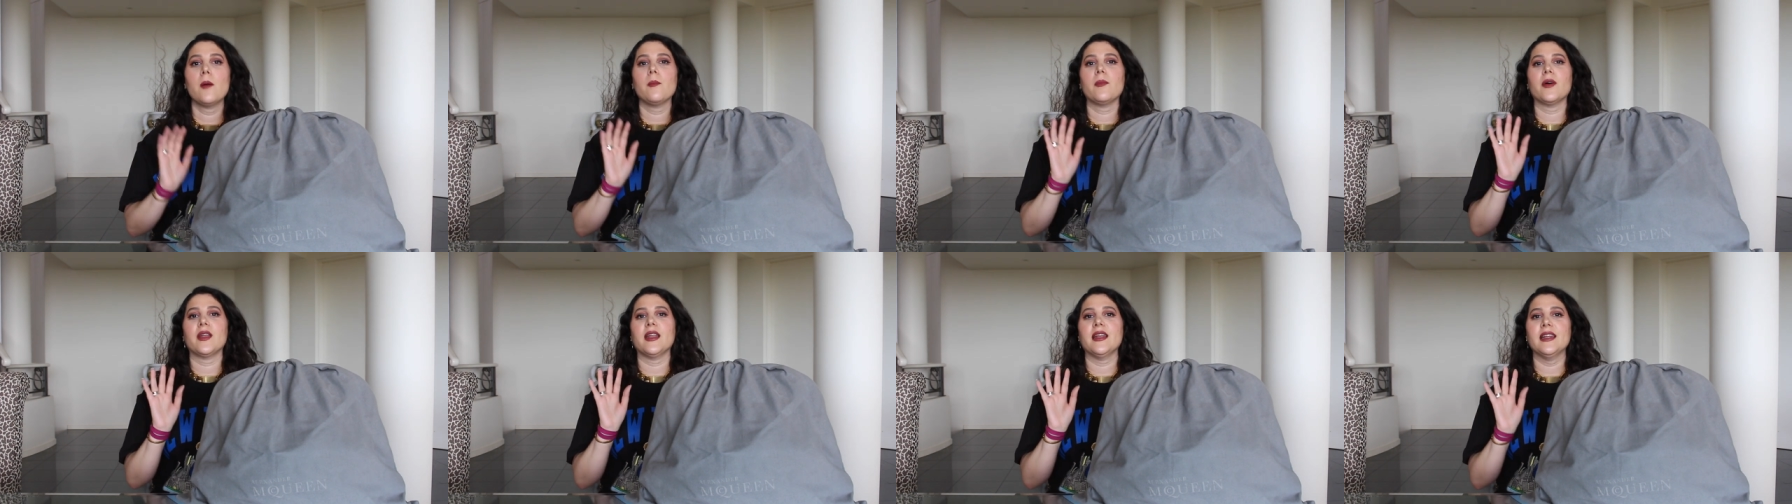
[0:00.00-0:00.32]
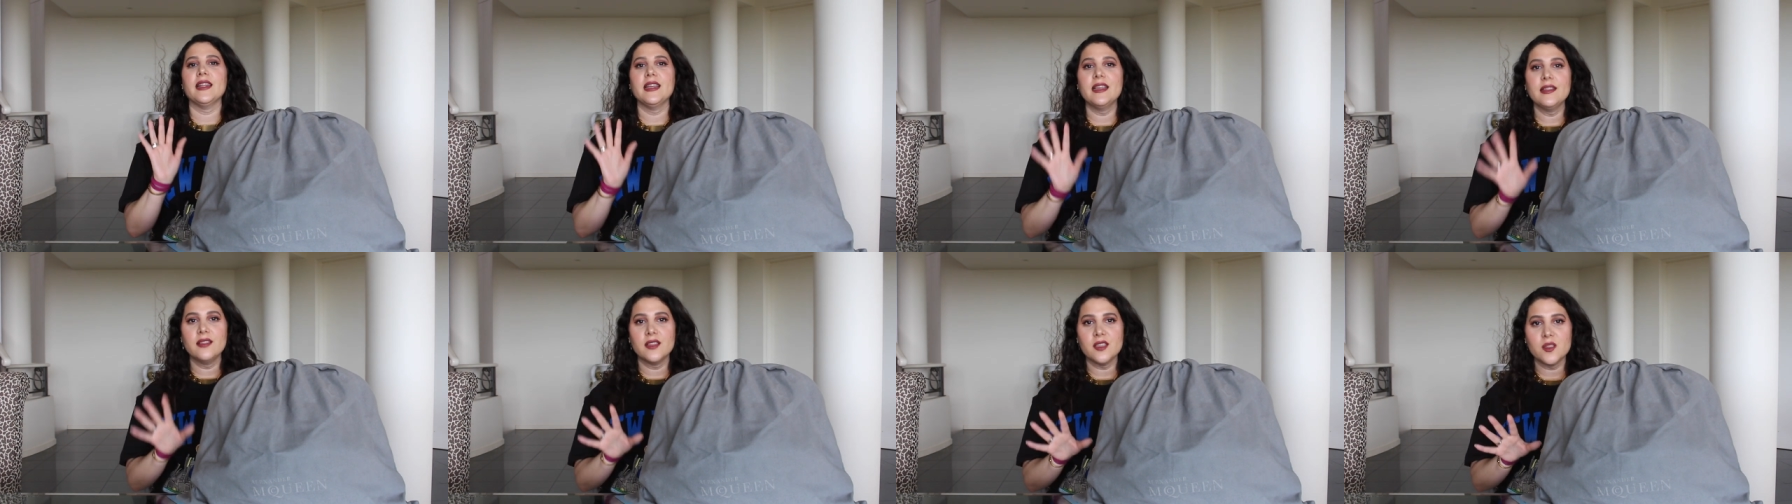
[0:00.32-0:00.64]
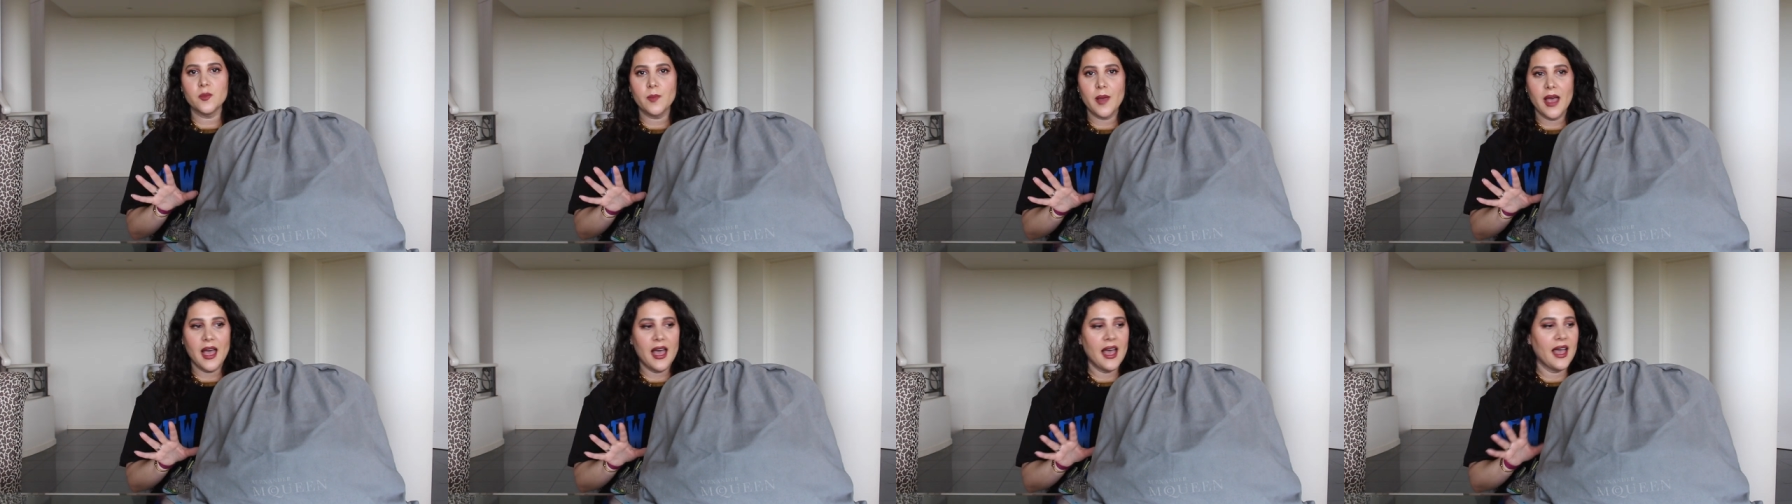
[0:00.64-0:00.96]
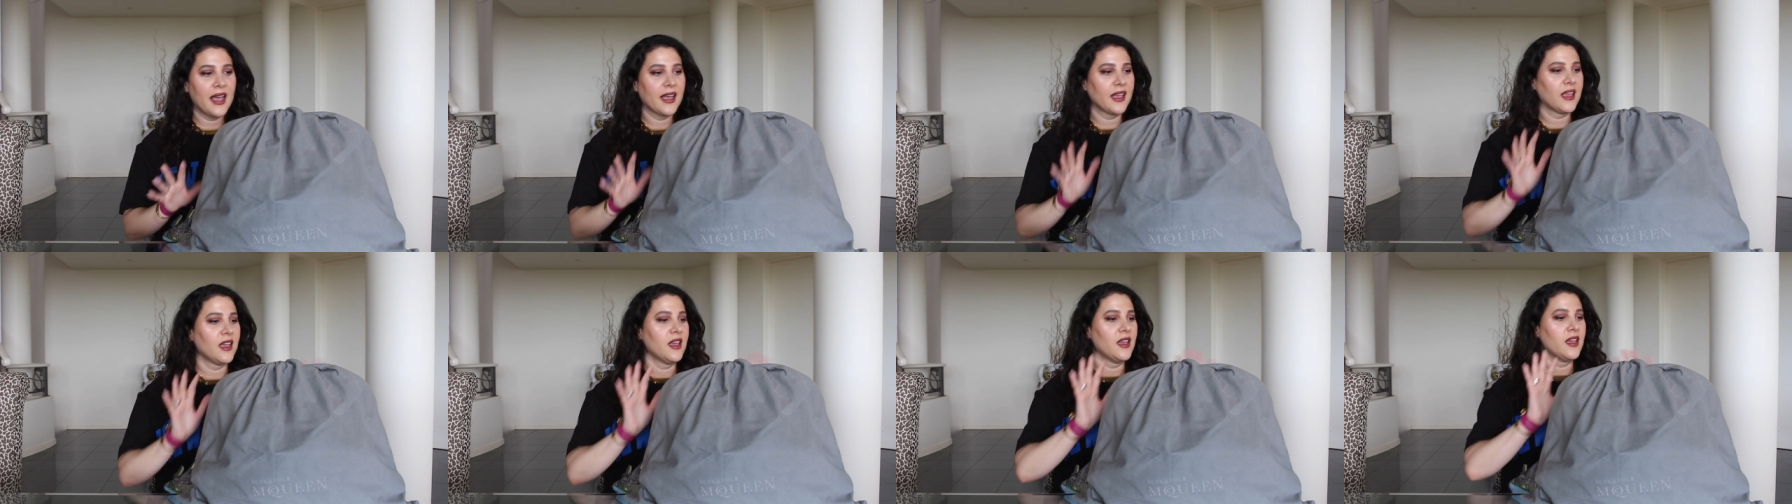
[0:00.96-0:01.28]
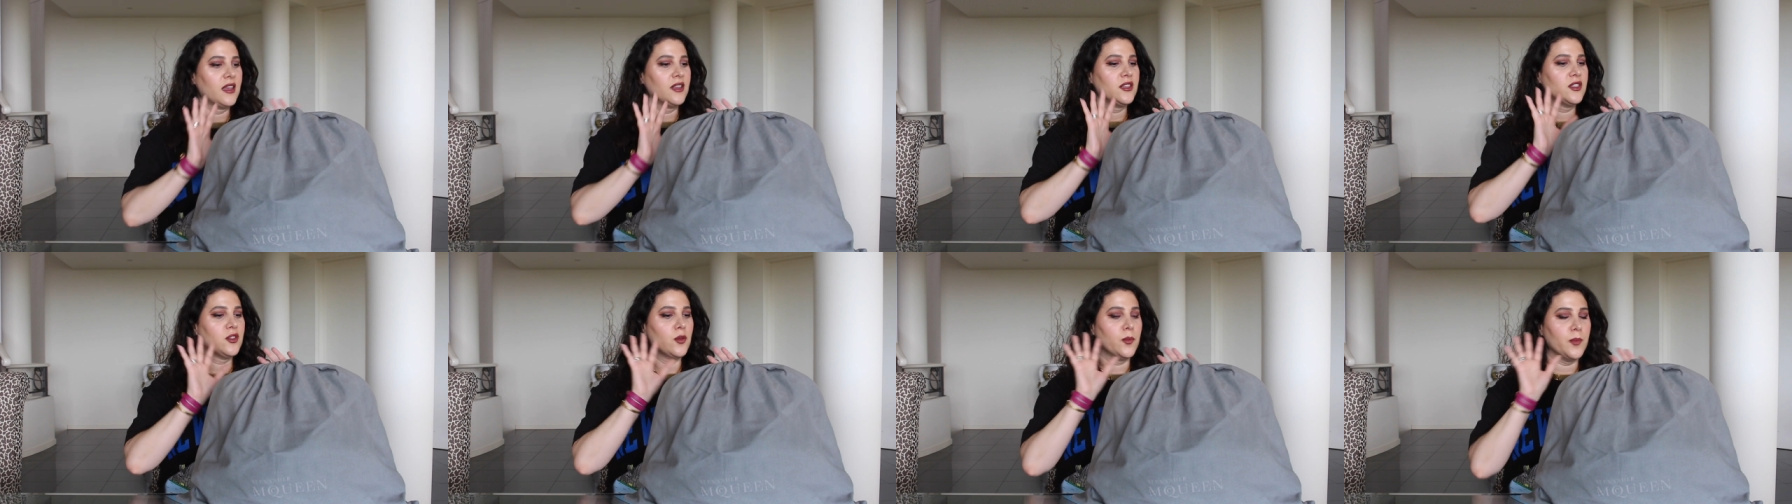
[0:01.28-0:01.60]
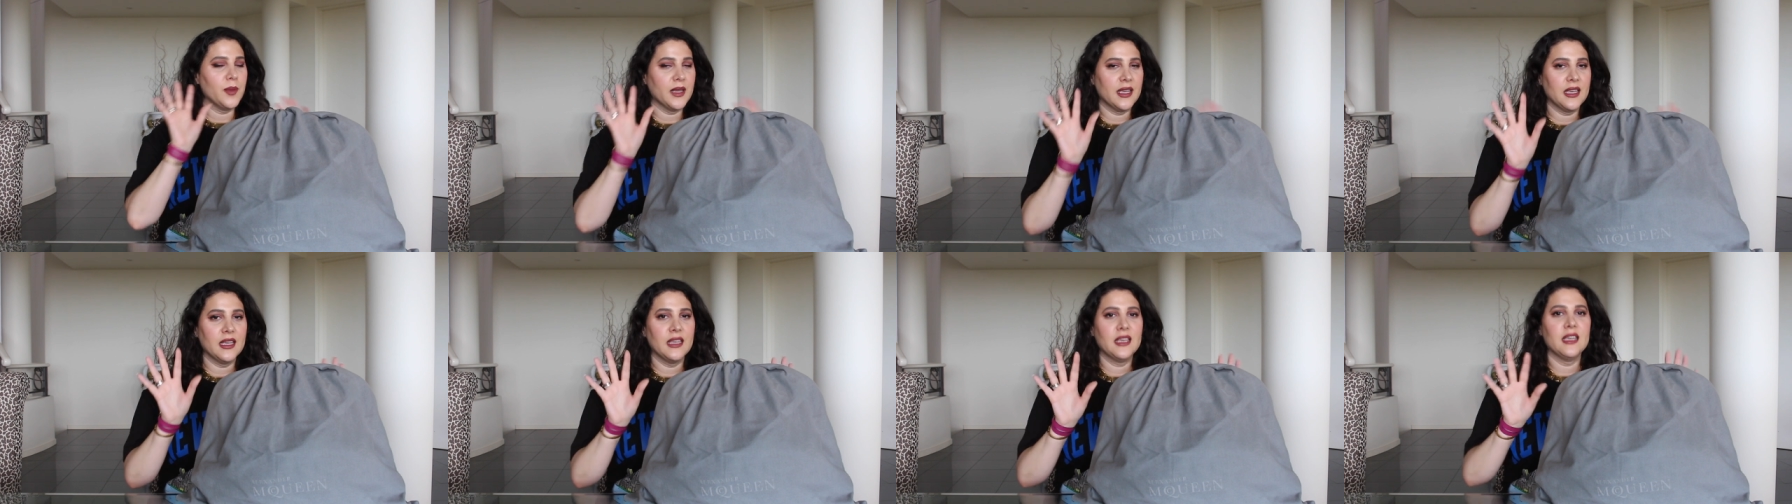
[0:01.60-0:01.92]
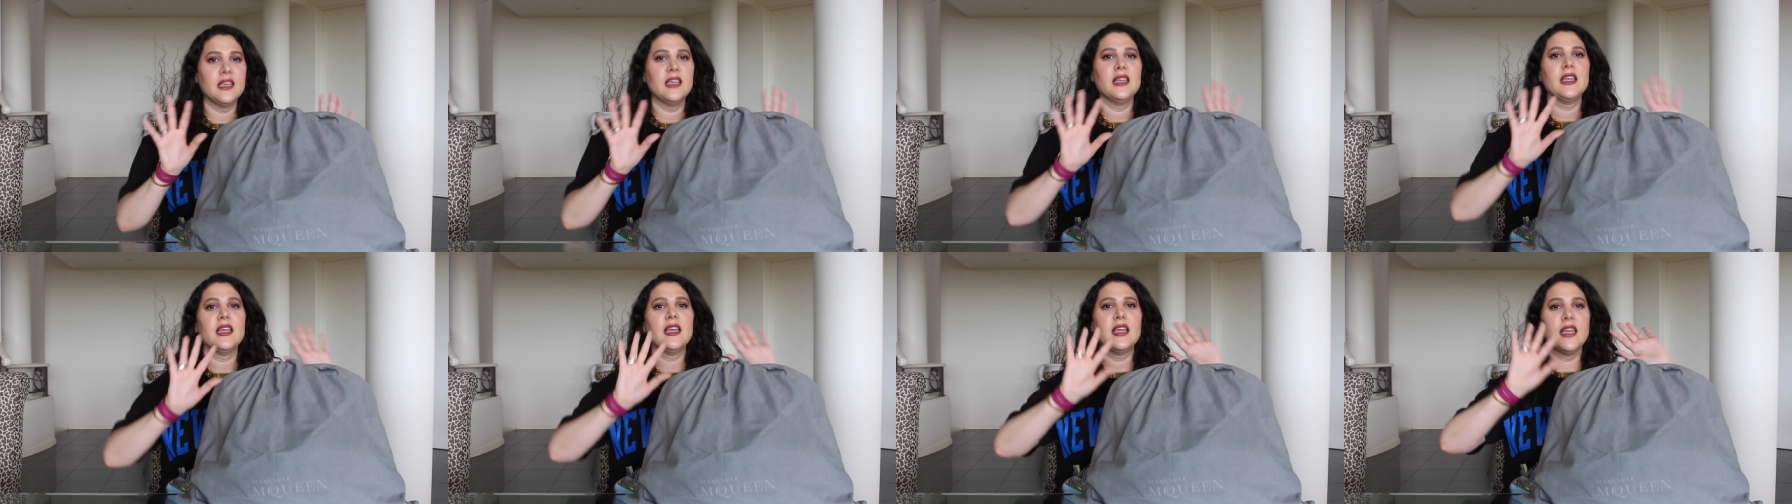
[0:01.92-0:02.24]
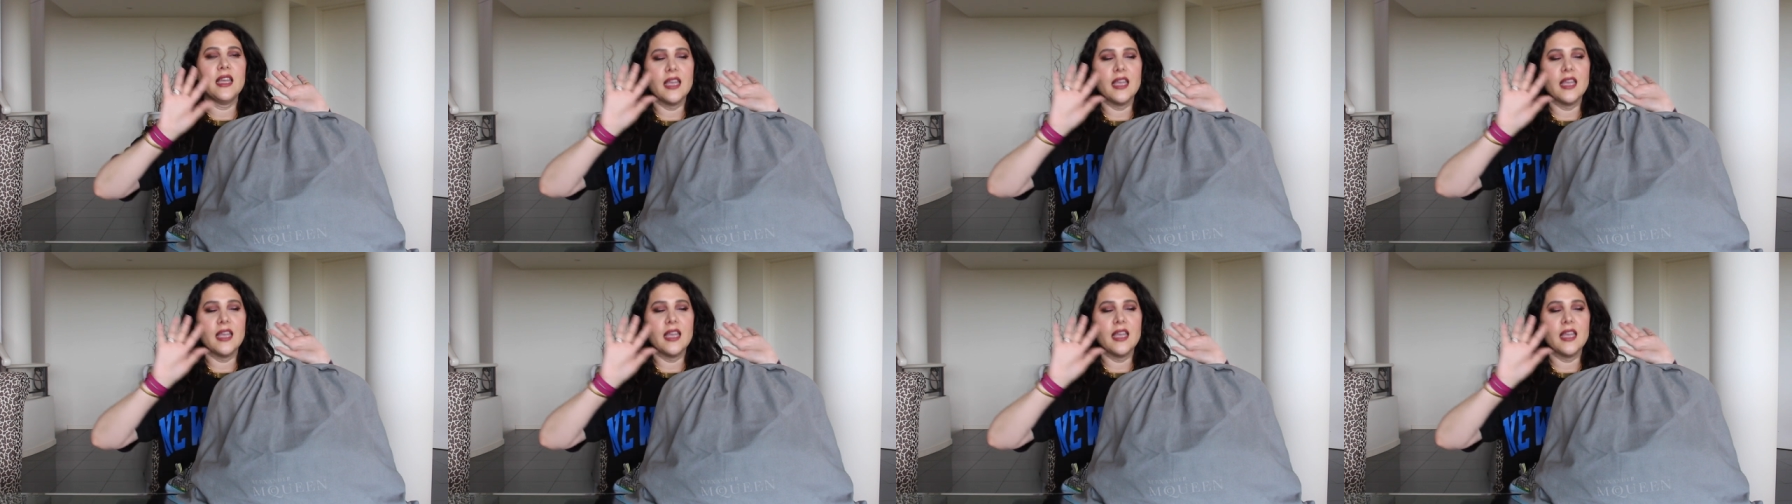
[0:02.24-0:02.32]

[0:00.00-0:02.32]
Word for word: but I need this bag to be